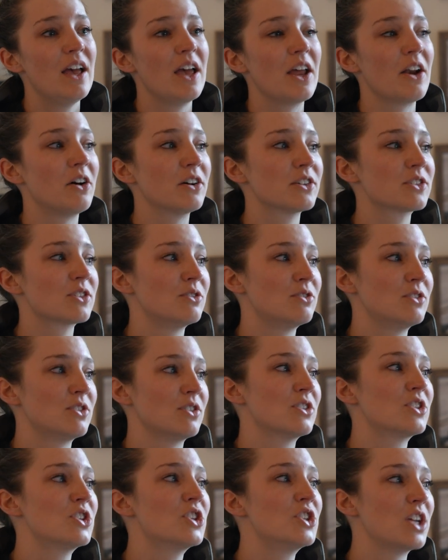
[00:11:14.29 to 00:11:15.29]
and also
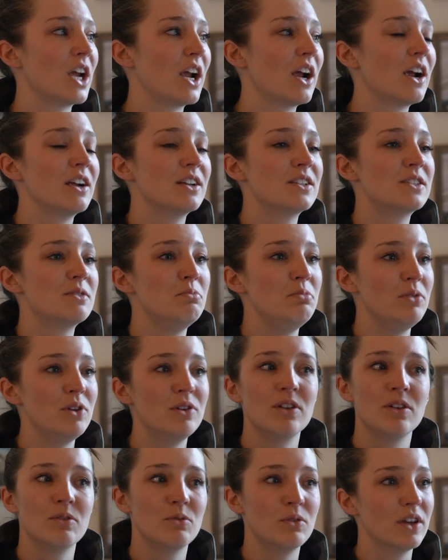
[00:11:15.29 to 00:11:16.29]
just share its
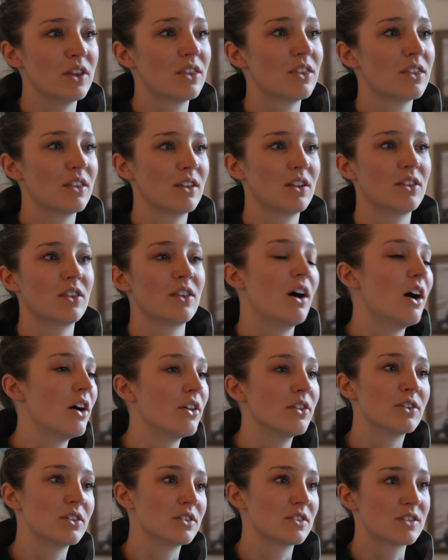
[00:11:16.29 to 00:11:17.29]
beauty with the
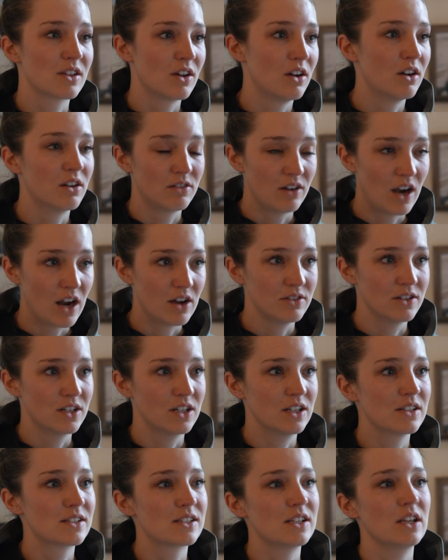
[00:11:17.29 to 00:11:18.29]
others around
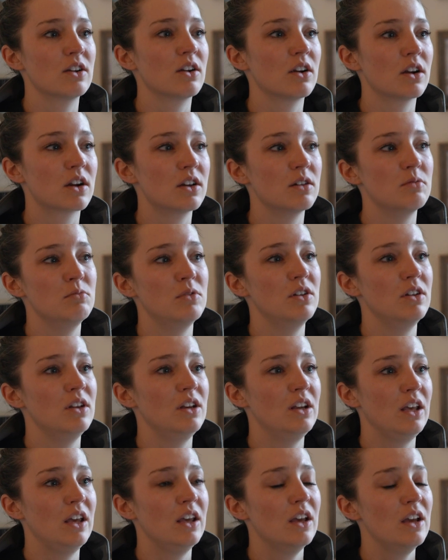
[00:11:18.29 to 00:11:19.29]
us in our
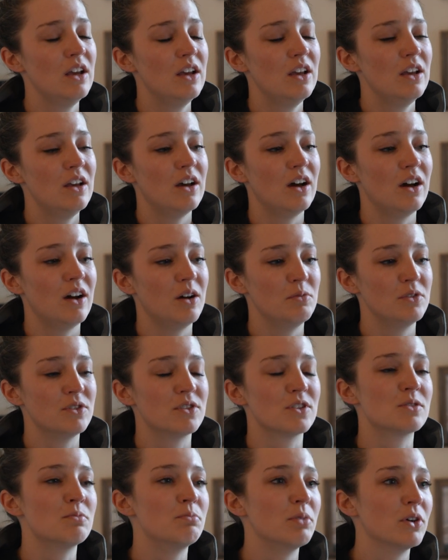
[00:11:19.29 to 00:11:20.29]
community, and
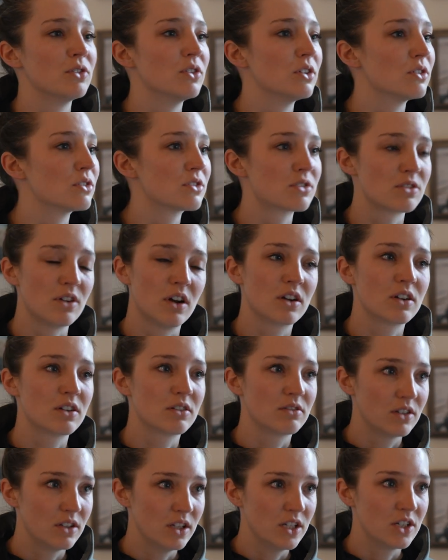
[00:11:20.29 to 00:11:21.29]
just build those
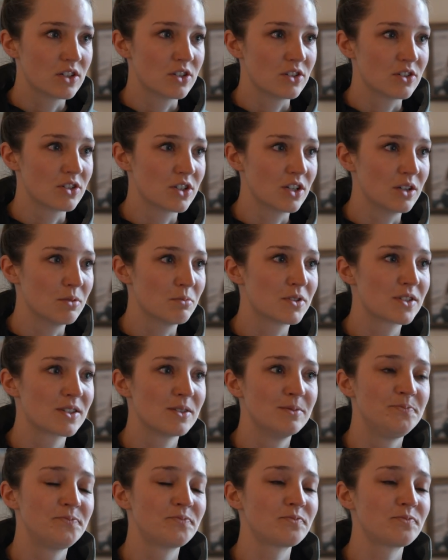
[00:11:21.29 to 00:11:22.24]
stronger relationships